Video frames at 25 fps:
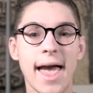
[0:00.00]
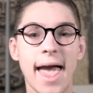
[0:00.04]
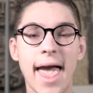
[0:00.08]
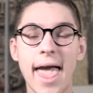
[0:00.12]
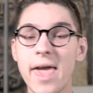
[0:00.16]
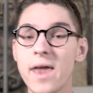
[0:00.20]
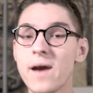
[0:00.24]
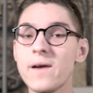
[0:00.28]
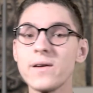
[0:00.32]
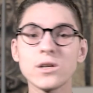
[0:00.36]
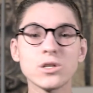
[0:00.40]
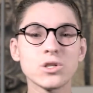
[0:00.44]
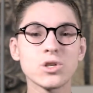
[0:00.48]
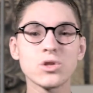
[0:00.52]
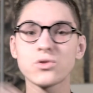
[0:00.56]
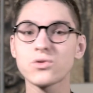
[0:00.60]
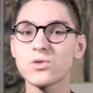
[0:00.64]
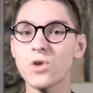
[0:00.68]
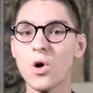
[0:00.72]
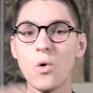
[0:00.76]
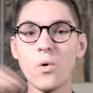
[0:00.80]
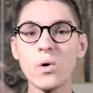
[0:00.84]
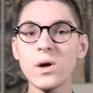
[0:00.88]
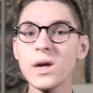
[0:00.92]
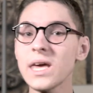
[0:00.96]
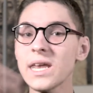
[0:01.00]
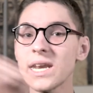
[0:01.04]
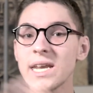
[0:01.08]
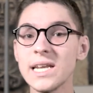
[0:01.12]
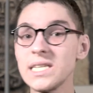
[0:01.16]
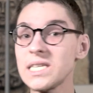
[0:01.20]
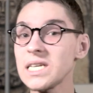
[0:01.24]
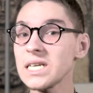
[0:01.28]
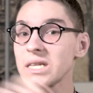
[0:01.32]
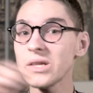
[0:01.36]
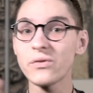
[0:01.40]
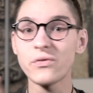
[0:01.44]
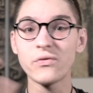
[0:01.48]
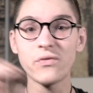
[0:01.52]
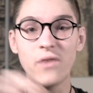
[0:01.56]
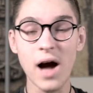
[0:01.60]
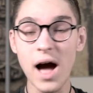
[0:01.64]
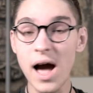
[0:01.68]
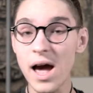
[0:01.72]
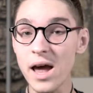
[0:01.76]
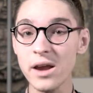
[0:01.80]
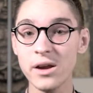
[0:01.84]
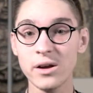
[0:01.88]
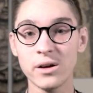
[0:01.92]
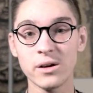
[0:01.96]
and are just throwing it into the
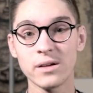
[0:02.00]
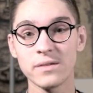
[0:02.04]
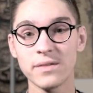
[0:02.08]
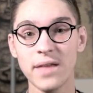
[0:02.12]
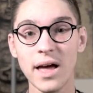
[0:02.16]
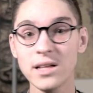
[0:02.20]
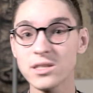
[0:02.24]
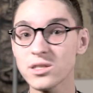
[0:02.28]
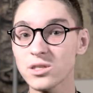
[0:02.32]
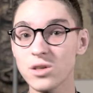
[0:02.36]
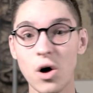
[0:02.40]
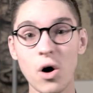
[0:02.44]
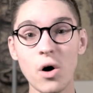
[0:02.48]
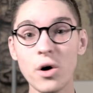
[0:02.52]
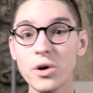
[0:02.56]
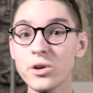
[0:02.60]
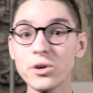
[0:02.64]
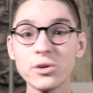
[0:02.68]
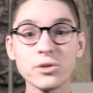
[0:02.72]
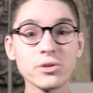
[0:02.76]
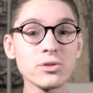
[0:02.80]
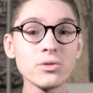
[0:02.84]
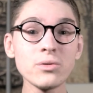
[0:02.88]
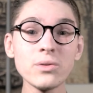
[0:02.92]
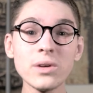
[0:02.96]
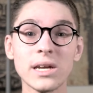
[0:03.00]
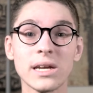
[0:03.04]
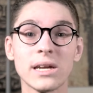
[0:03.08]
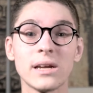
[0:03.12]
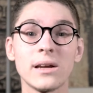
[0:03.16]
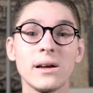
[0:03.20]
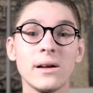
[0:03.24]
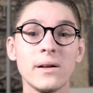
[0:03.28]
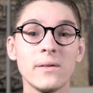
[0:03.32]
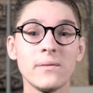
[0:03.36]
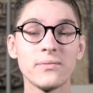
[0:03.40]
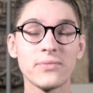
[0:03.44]
fire. That's all you're doing.